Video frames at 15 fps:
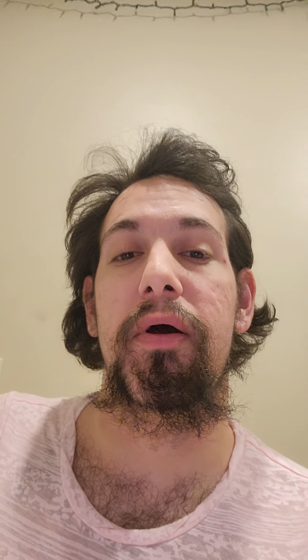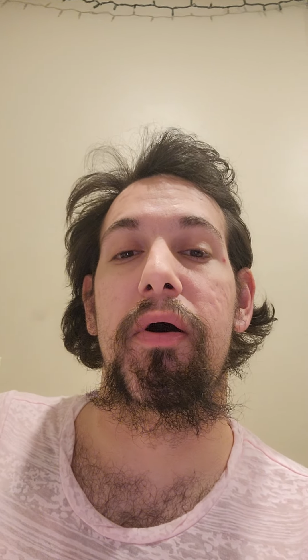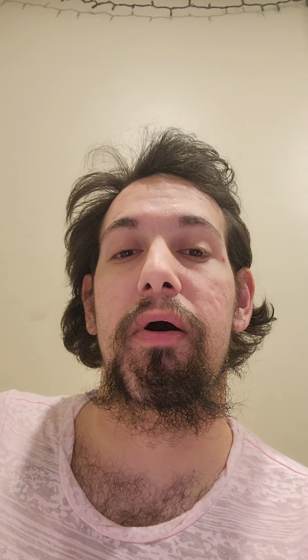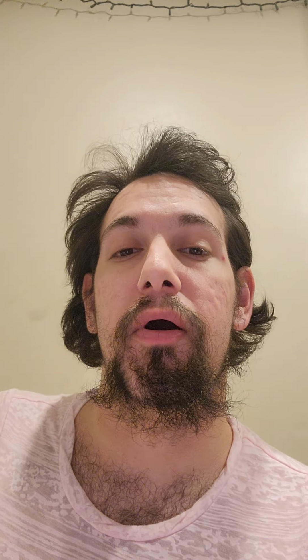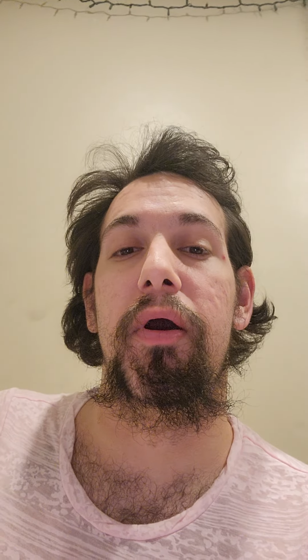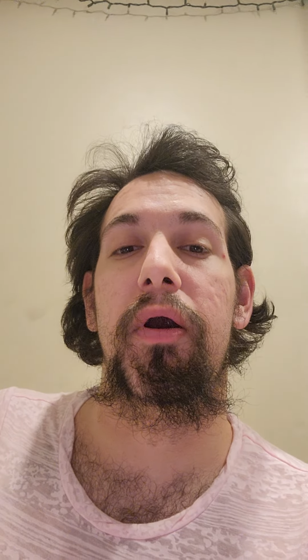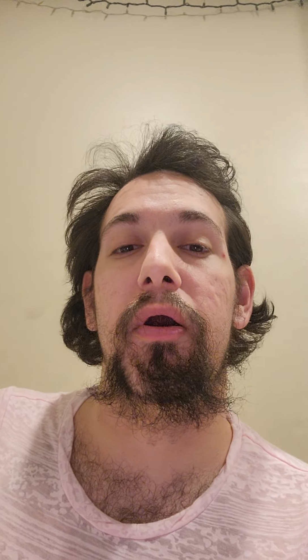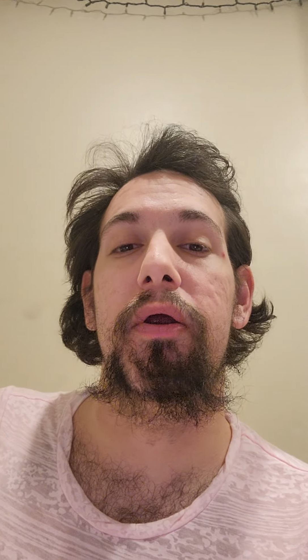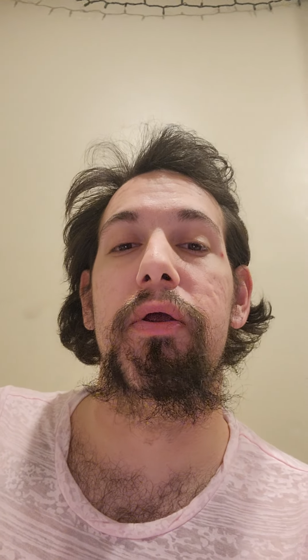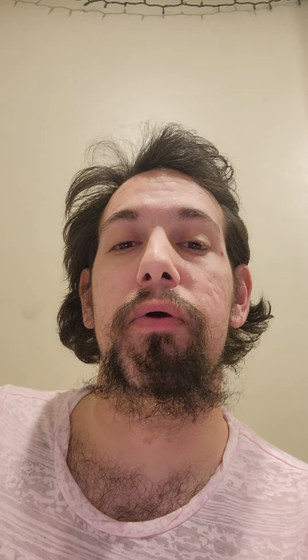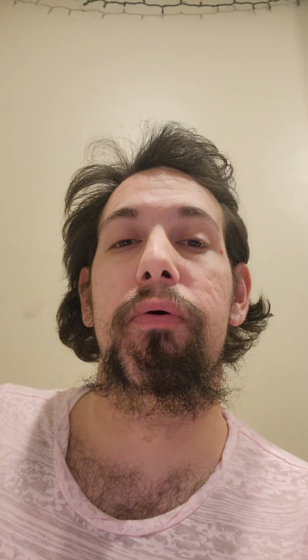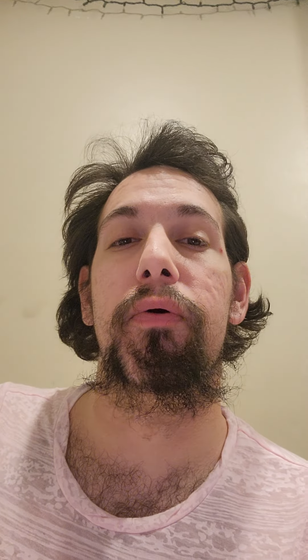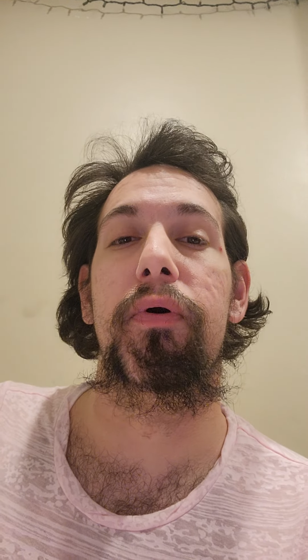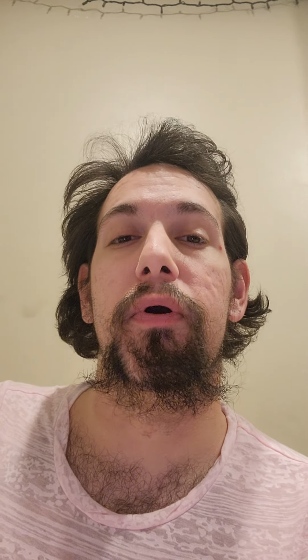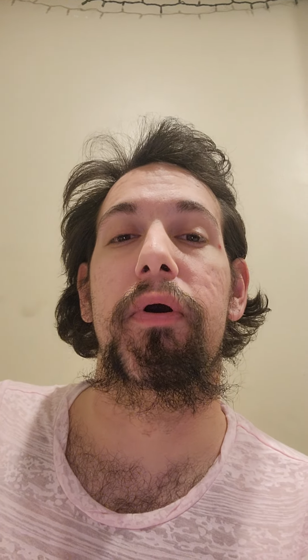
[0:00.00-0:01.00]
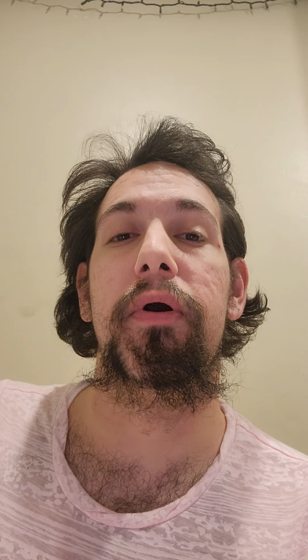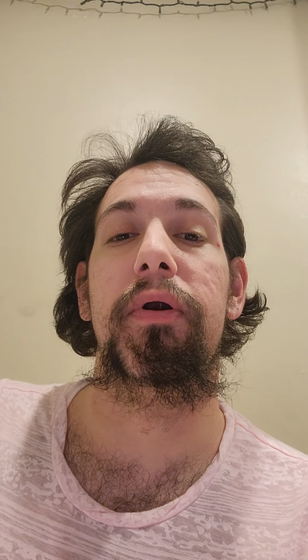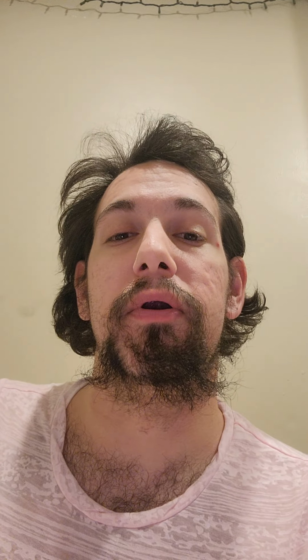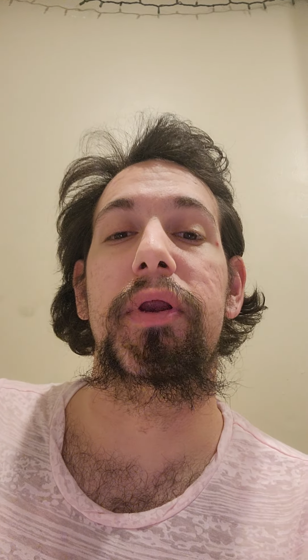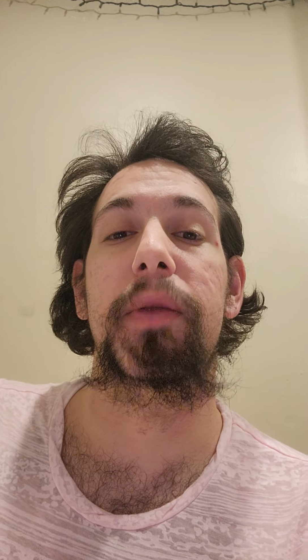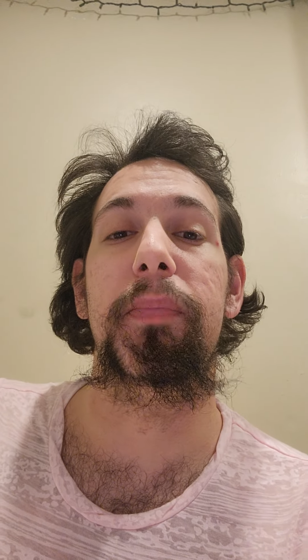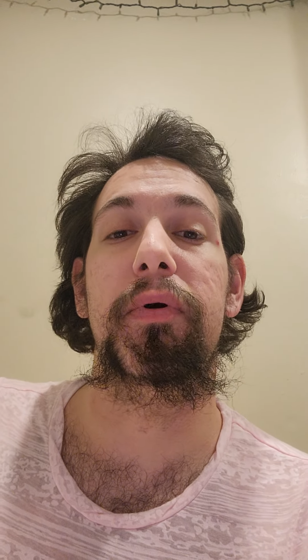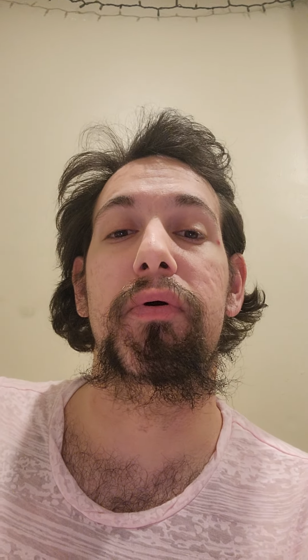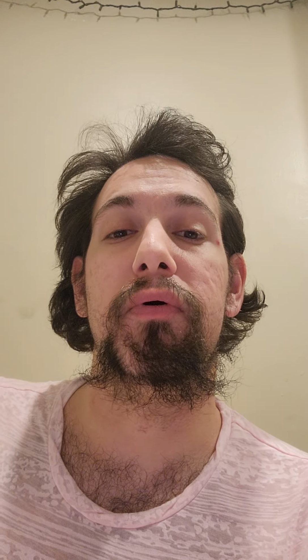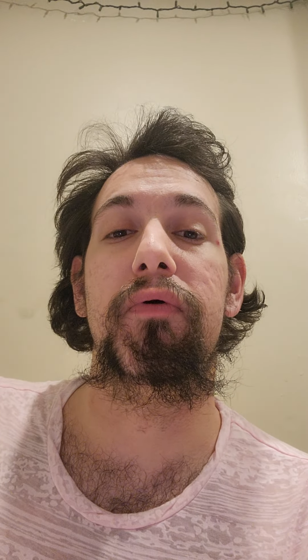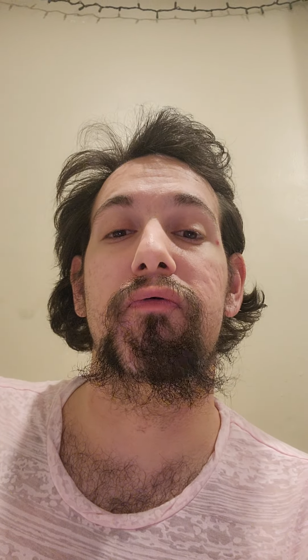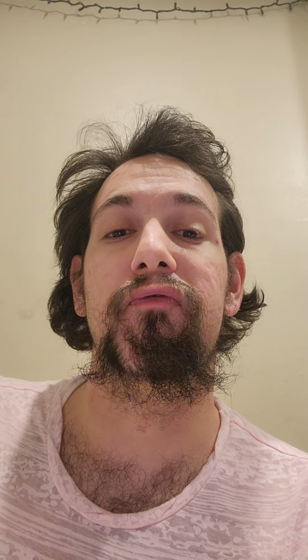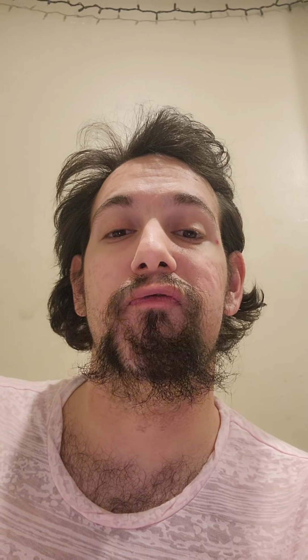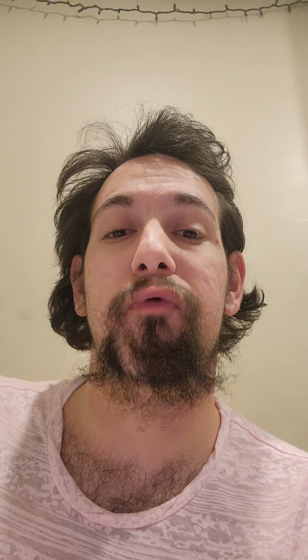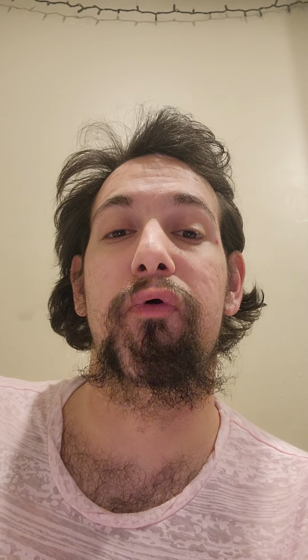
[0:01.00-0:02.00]
are your
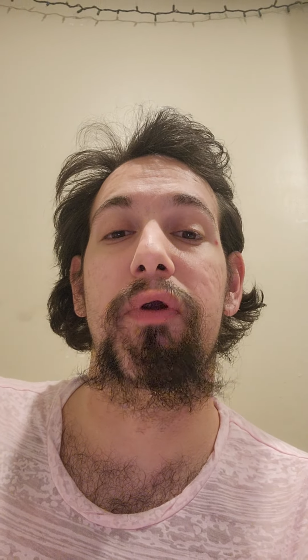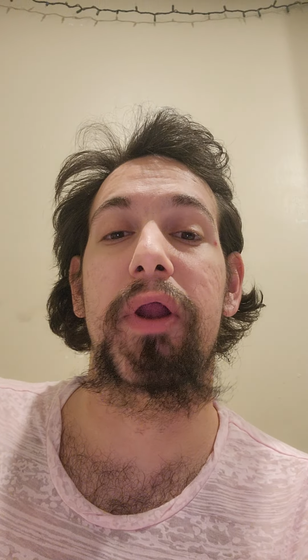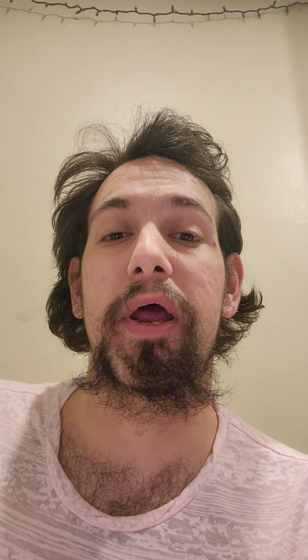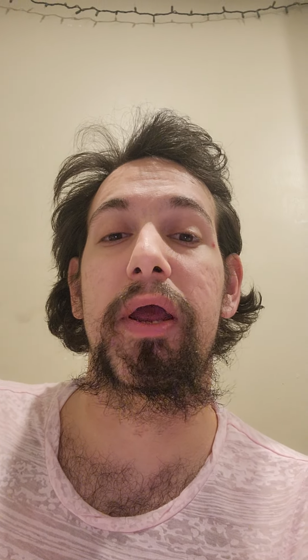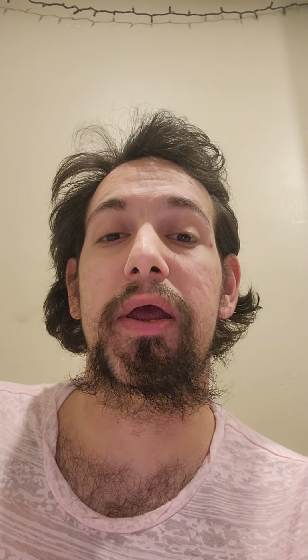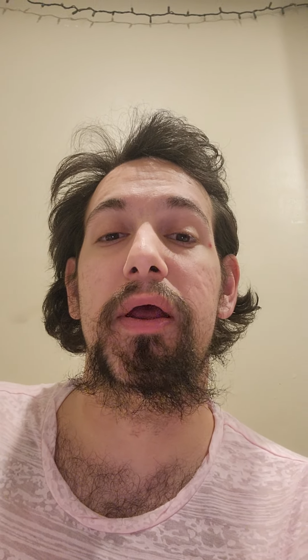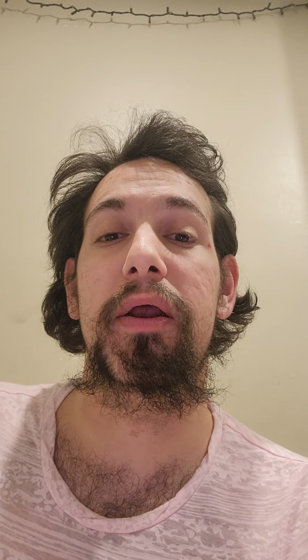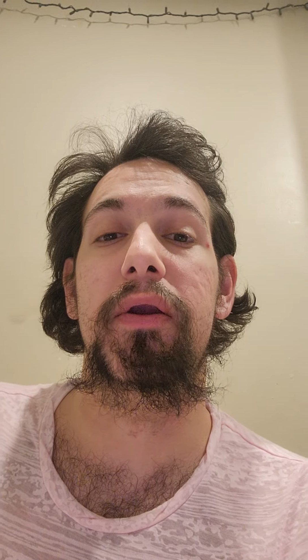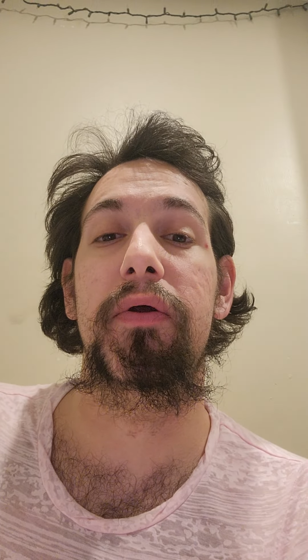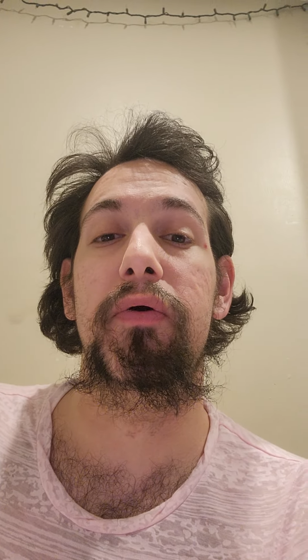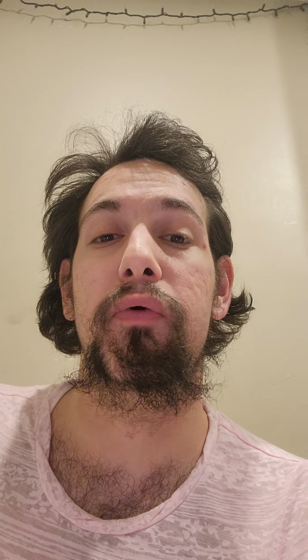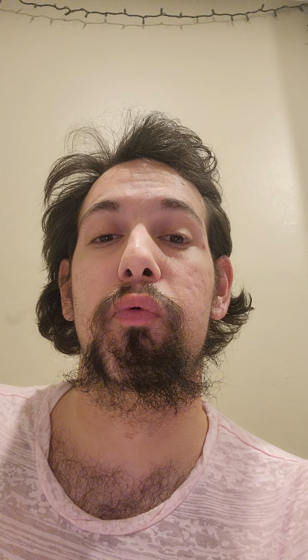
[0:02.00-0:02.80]
typical four legged,